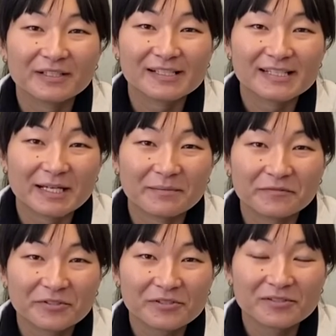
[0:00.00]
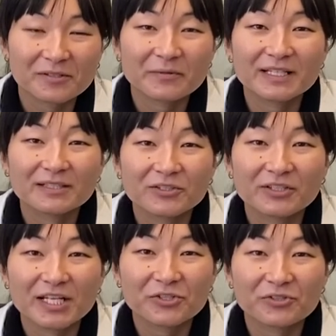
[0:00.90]
exam first so that we can look
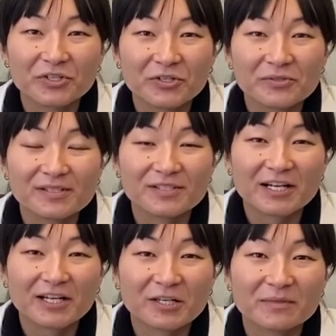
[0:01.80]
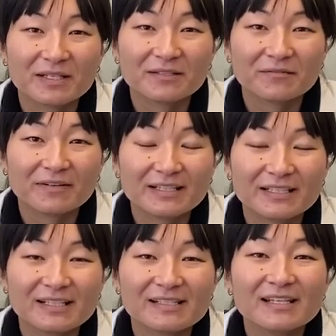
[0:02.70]
in your nose and document the
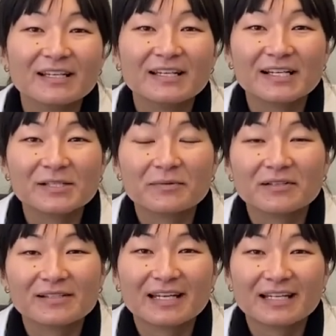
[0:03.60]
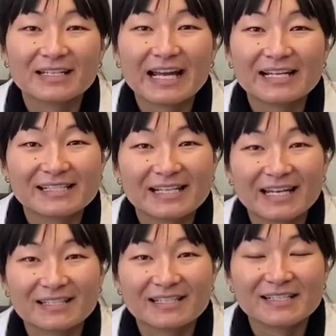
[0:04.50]
findings, as well as get a CAT
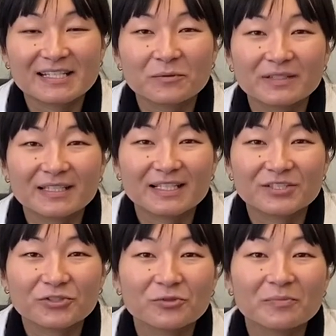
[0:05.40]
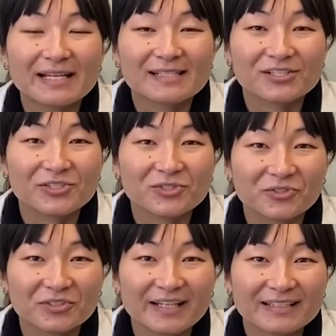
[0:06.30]
scan to see what the internal passages look
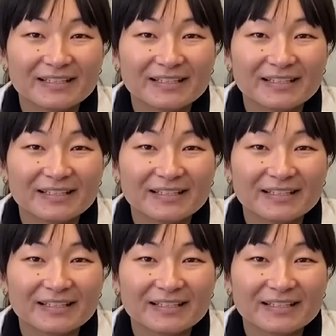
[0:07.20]
like.